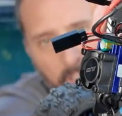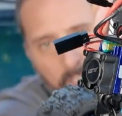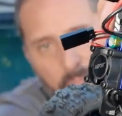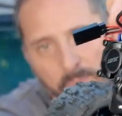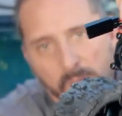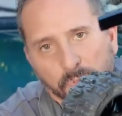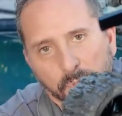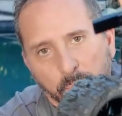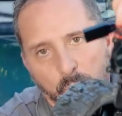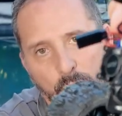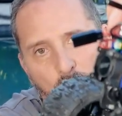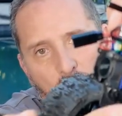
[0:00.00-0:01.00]
to mount the
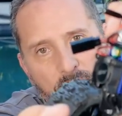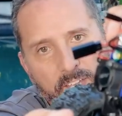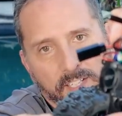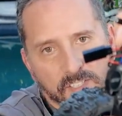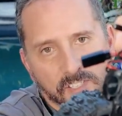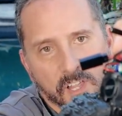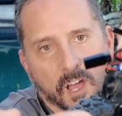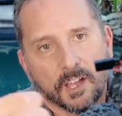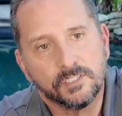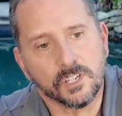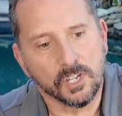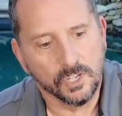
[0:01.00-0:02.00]
motor on that
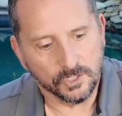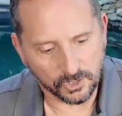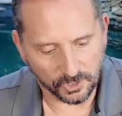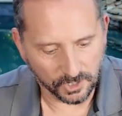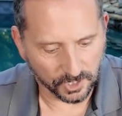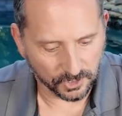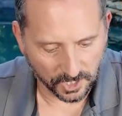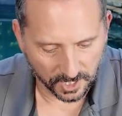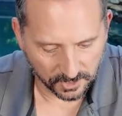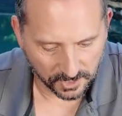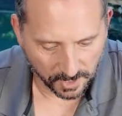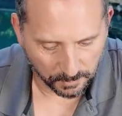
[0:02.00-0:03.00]
slides, so you can
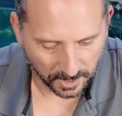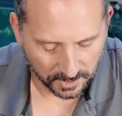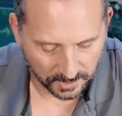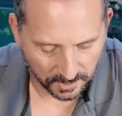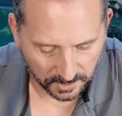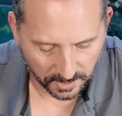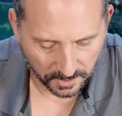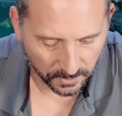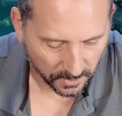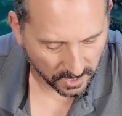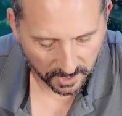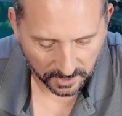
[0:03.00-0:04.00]
change that pinion gear,
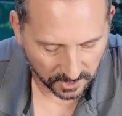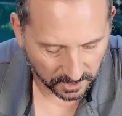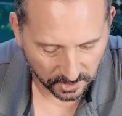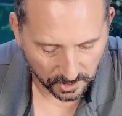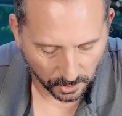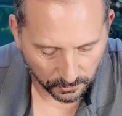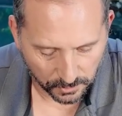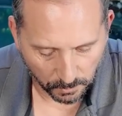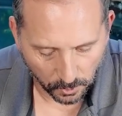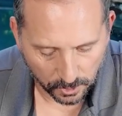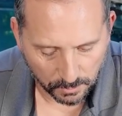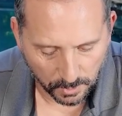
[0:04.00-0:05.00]
get yourself some
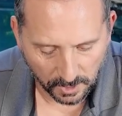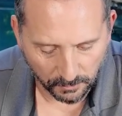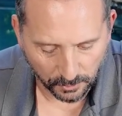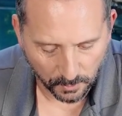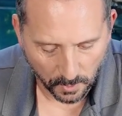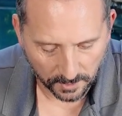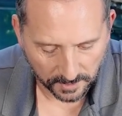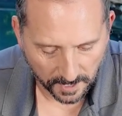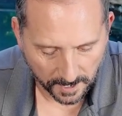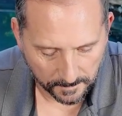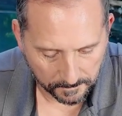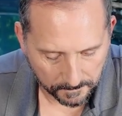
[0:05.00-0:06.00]
more speed if you want
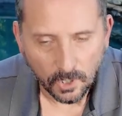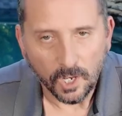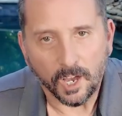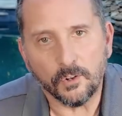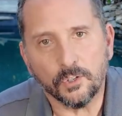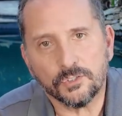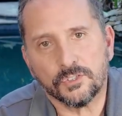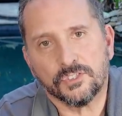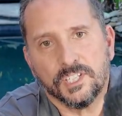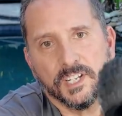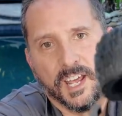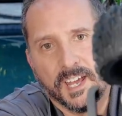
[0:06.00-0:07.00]
that. I also
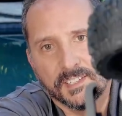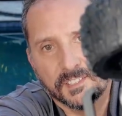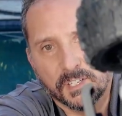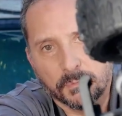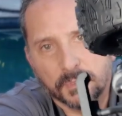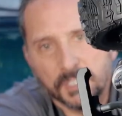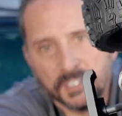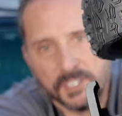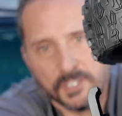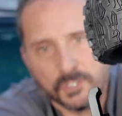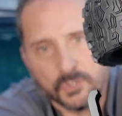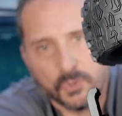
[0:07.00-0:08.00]
see it has some, you see
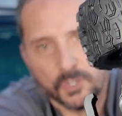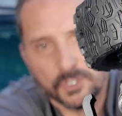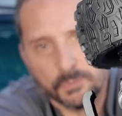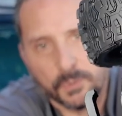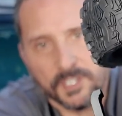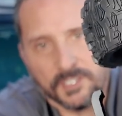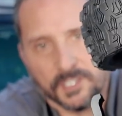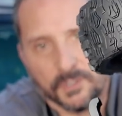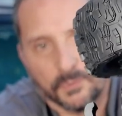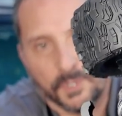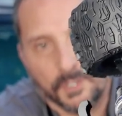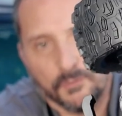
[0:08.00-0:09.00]
this cross bracing
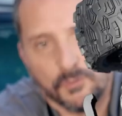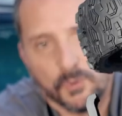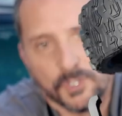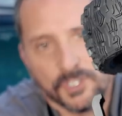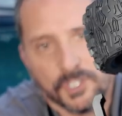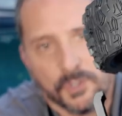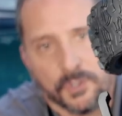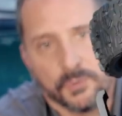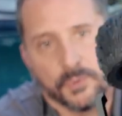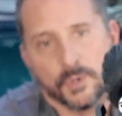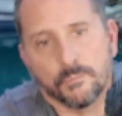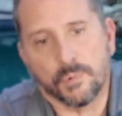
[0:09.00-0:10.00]
and reinforcing on the
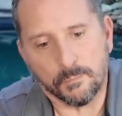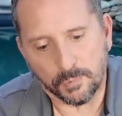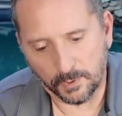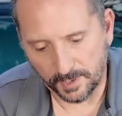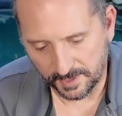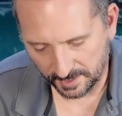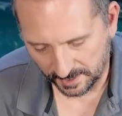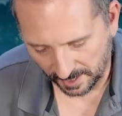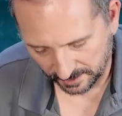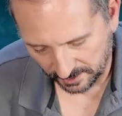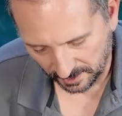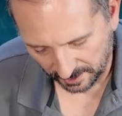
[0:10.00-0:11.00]
rear bumper. I think
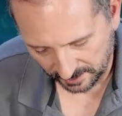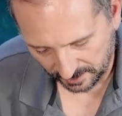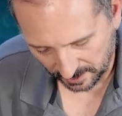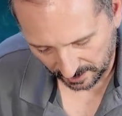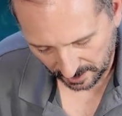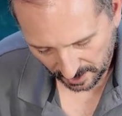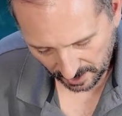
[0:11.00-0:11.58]
that's a nice thing.